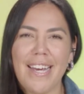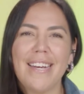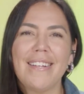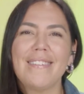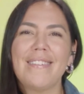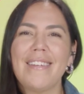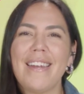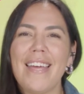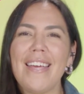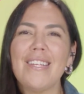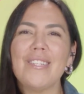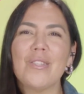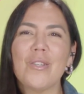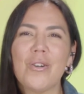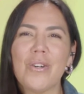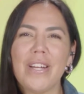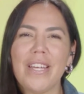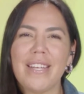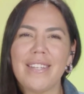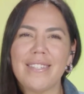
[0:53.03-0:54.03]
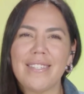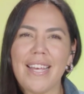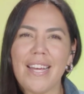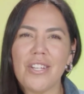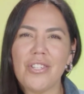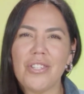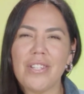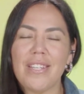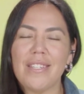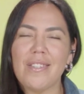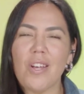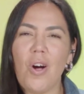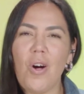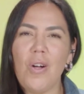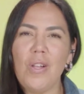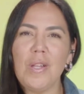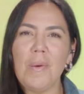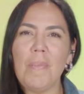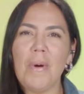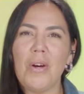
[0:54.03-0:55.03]
Today's learning session is
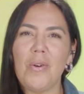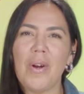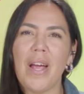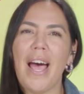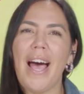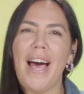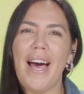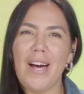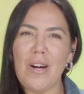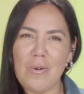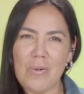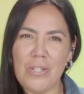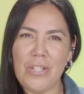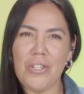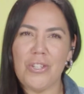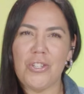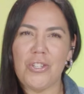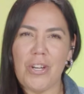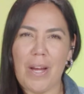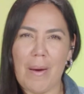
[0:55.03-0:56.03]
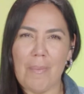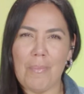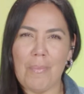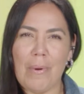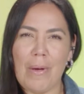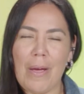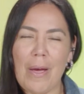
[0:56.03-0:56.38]
all about how to ship,